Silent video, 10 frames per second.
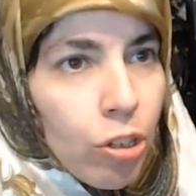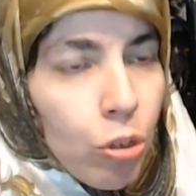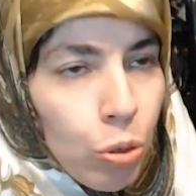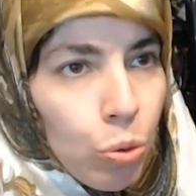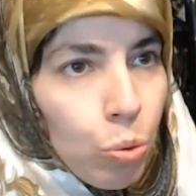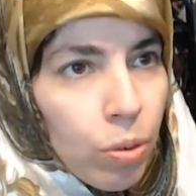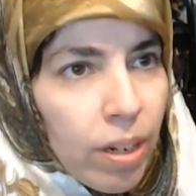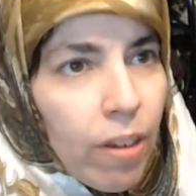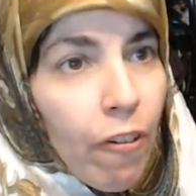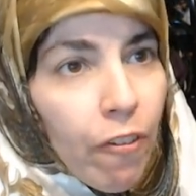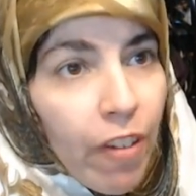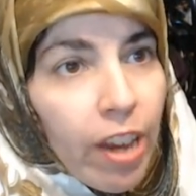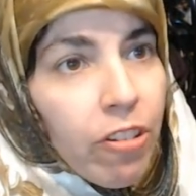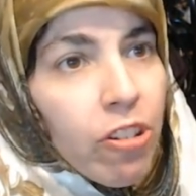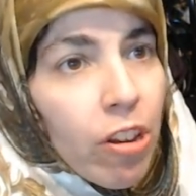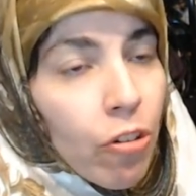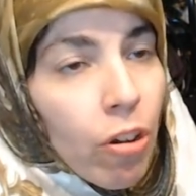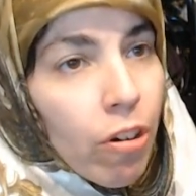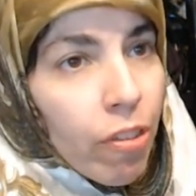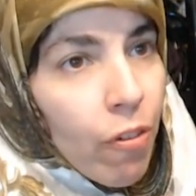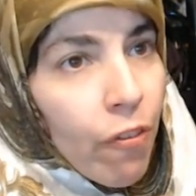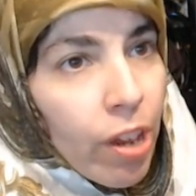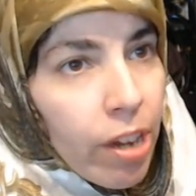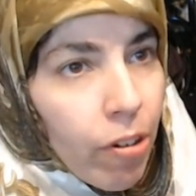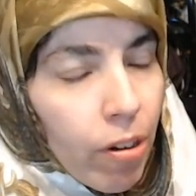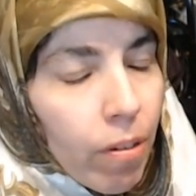who faced Darth Vader